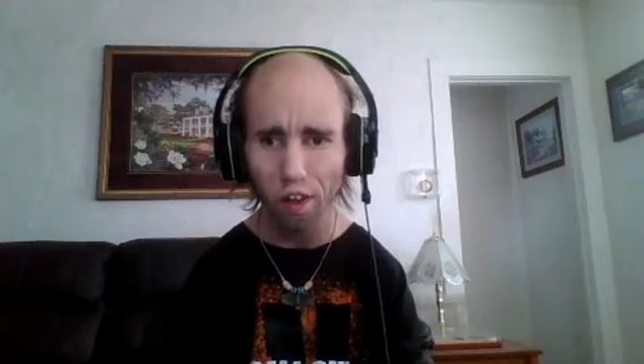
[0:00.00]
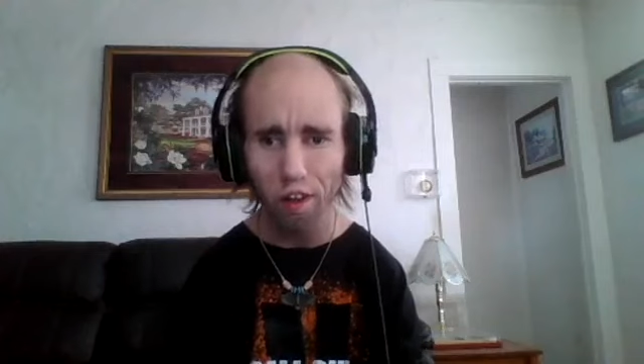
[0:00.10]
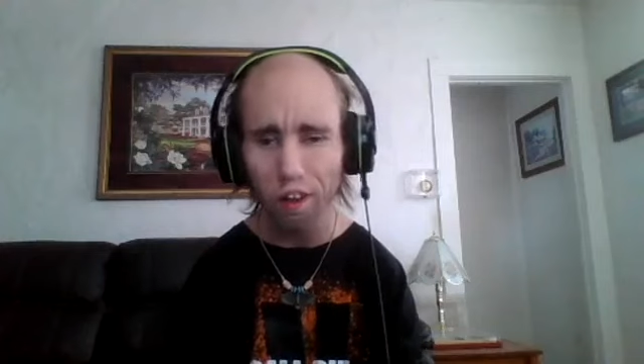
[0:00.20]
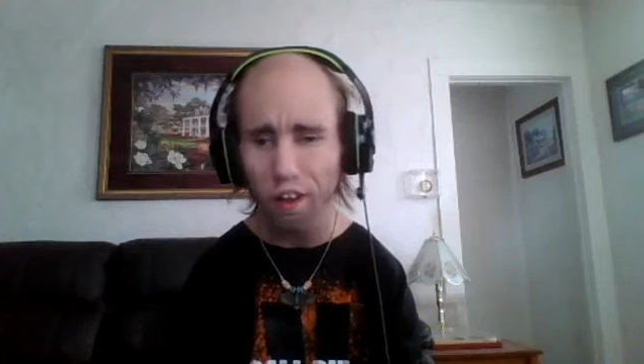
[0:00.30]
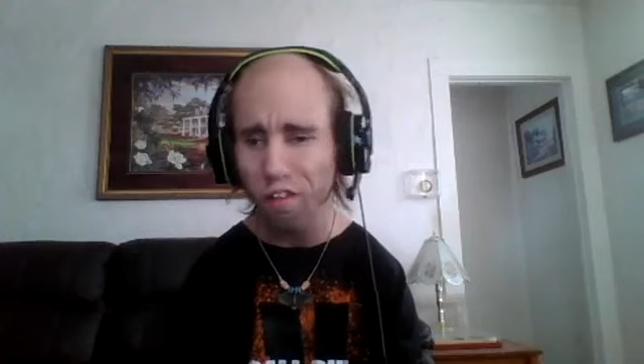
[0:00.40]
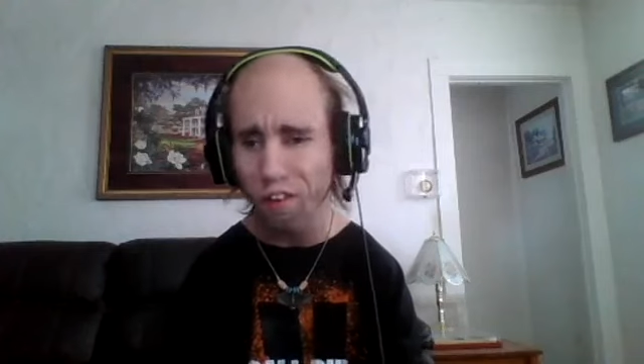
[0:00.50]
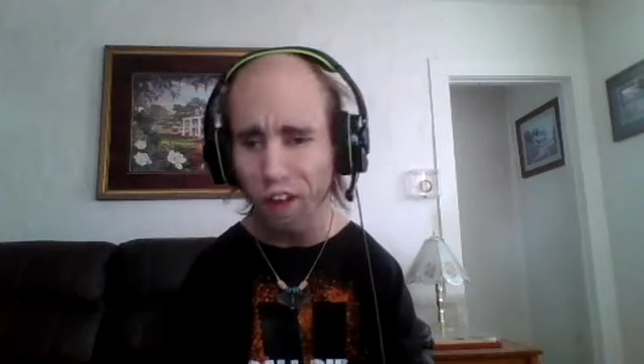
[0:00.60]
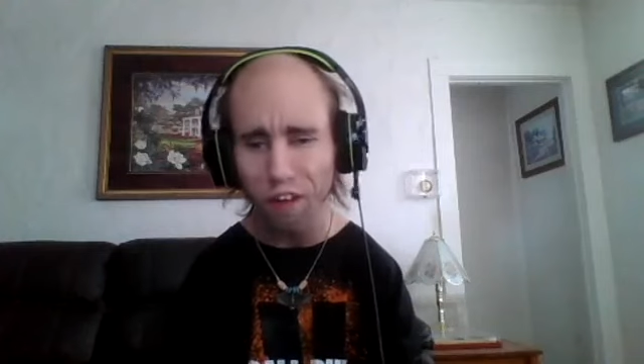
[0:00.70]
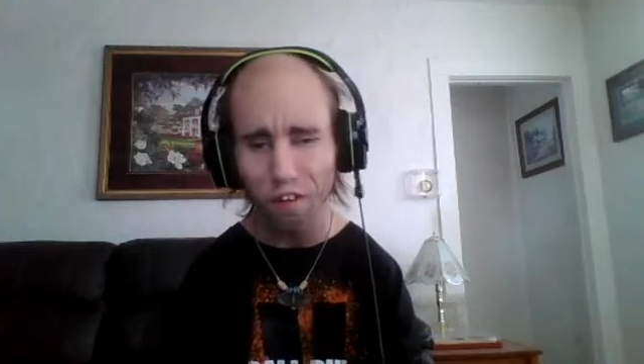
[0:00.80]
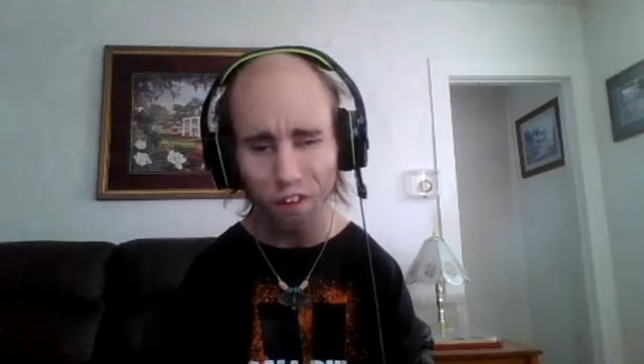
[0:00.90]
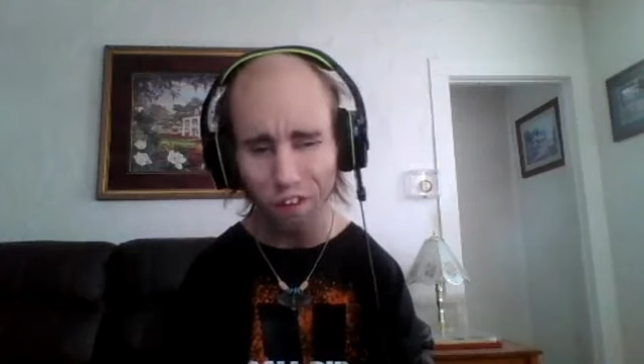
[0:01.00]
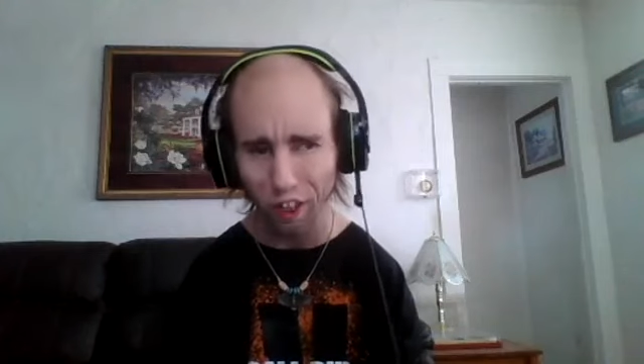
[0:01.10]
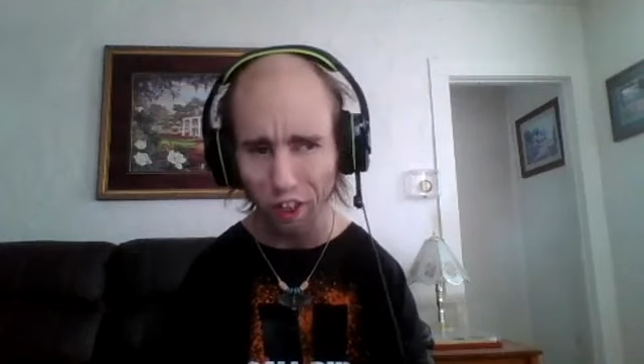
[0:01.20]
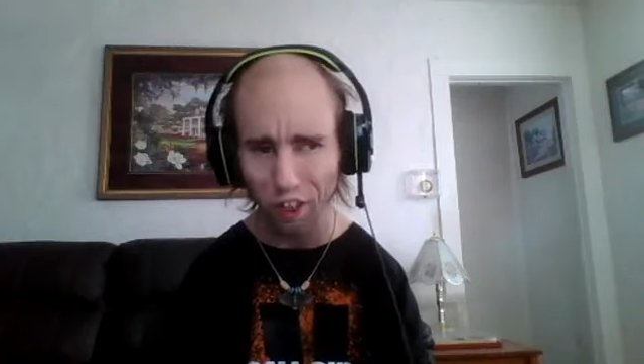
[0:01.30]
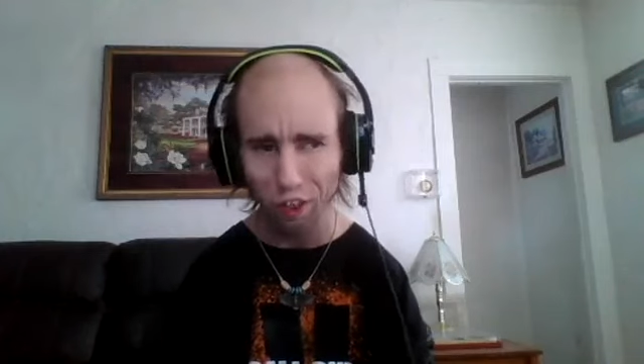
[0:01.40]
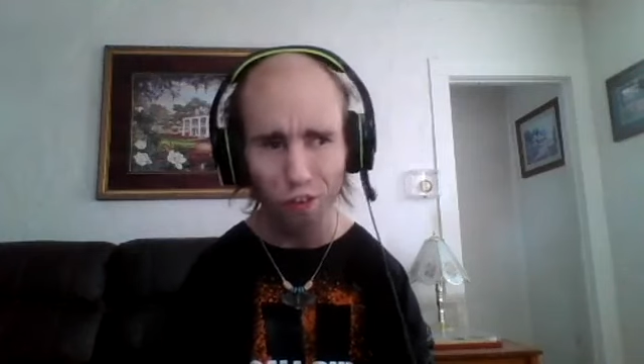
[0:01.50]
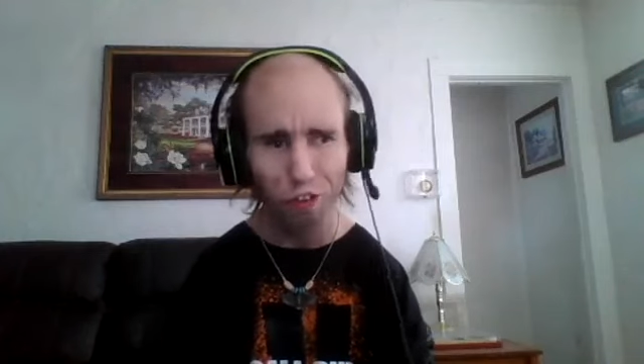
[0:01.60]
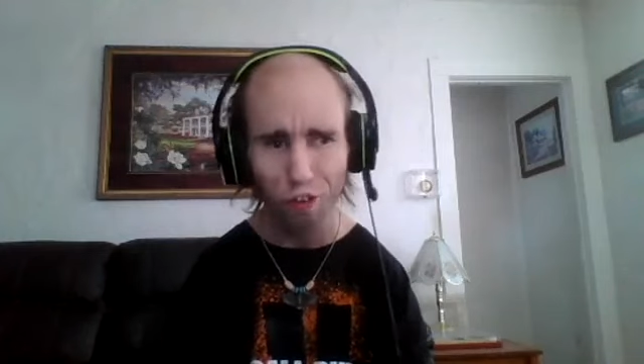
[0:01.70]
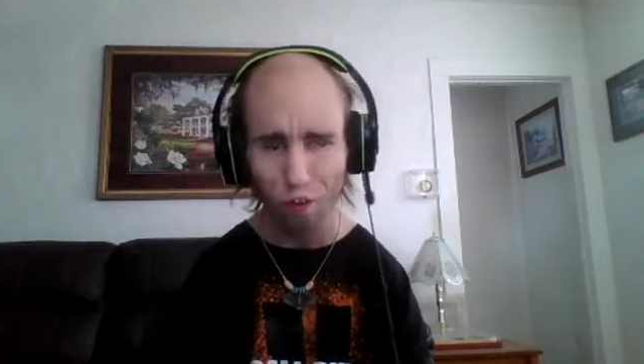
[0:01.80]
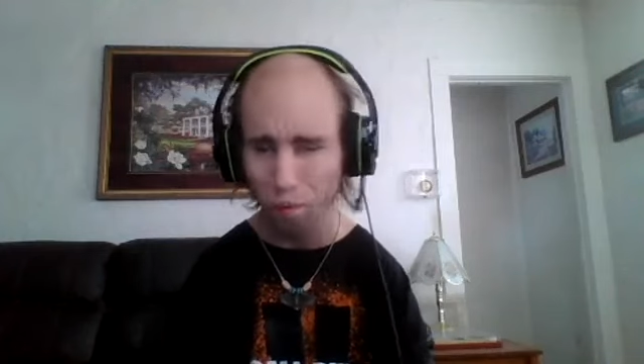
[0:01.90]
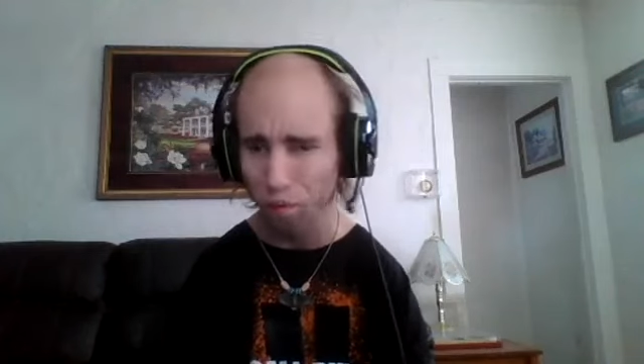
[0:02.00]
These sites like YouTube,